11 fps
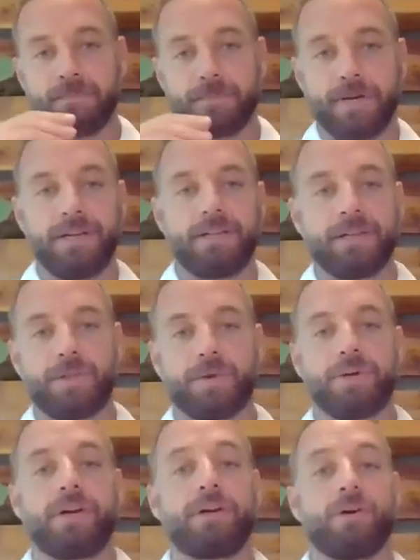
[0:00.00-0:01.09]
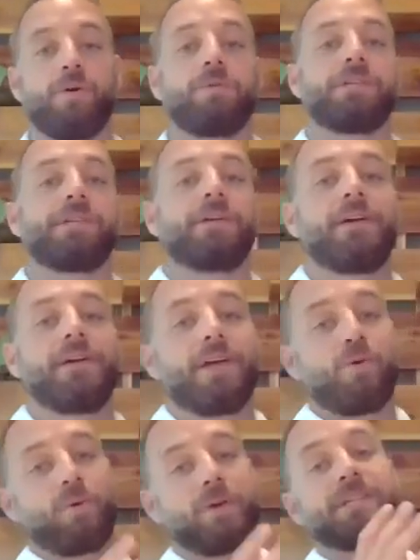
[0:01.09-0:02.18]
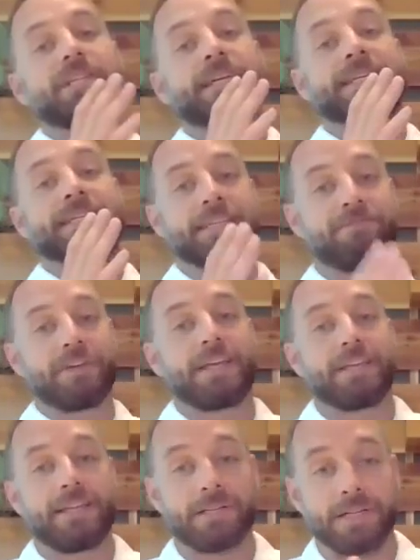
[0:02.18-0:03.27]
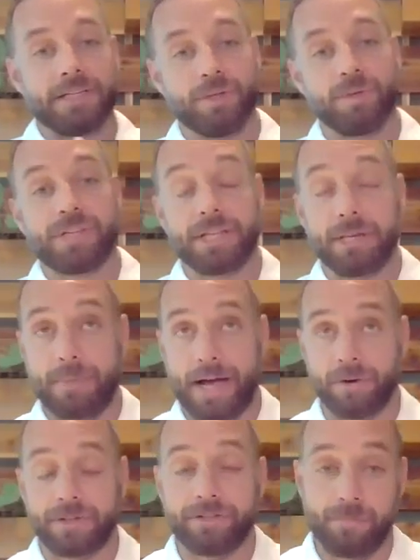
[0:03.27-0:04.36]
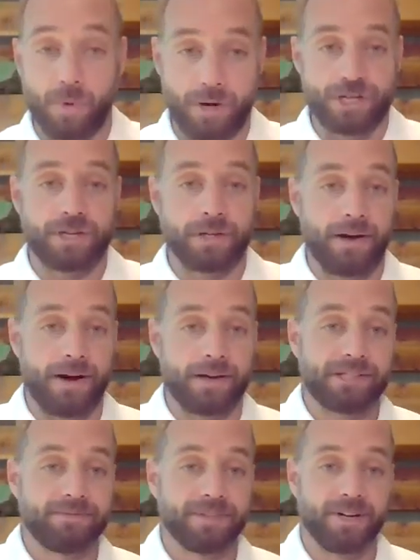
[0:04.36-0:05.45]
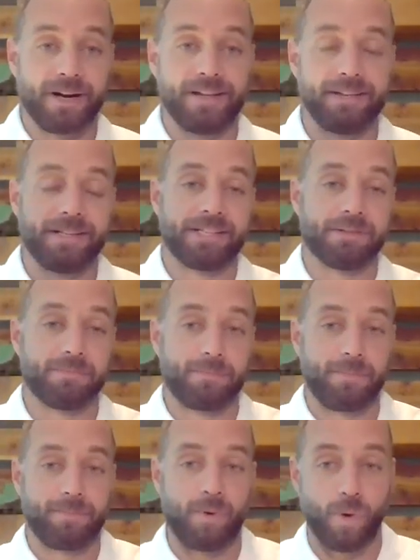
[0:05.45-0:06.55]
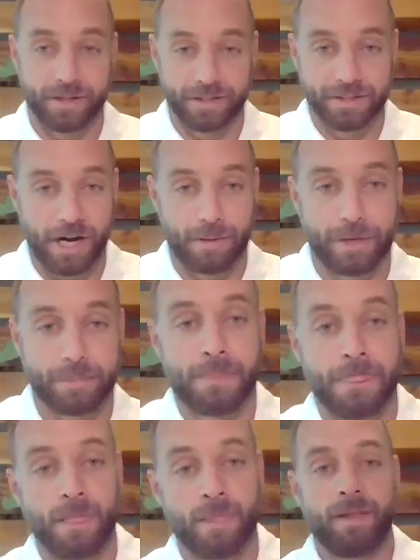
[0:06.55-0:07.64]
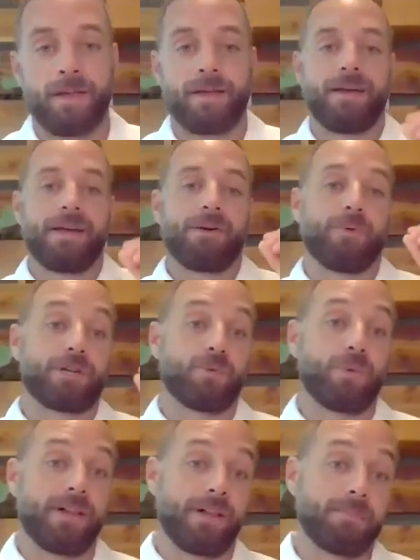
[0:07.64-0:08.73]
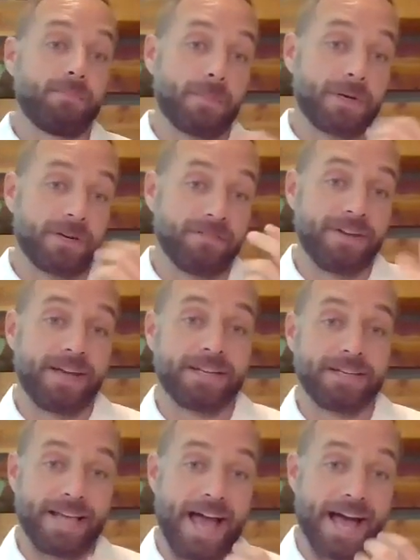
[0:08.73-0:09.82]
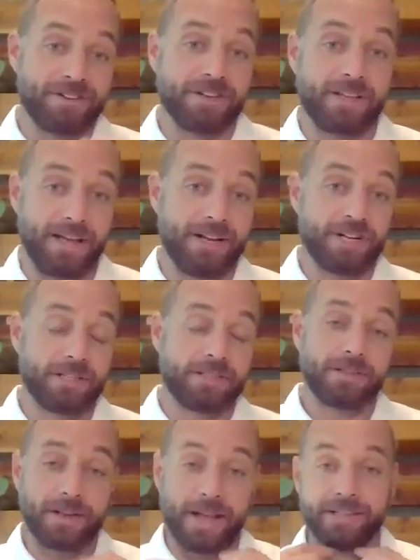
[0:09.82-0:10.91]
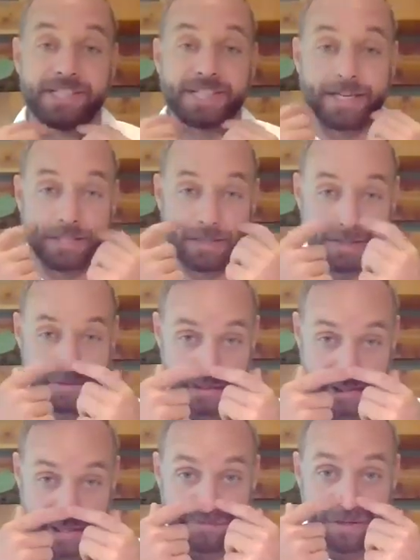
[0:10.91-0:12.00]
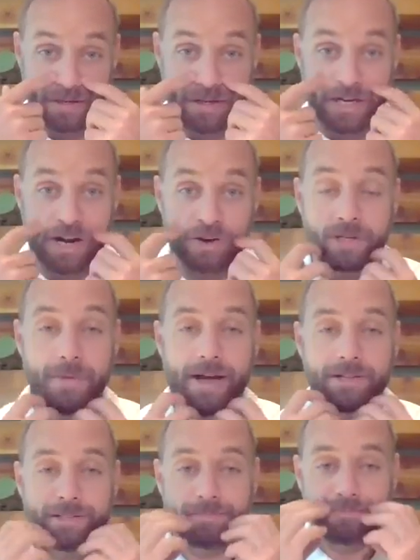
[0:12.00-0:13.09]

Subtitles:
Breathing through your nose will significantly reduce the amount of moisture loss. All right, this is an important topic, which will prevent the agitation and skin discomfort around your mask.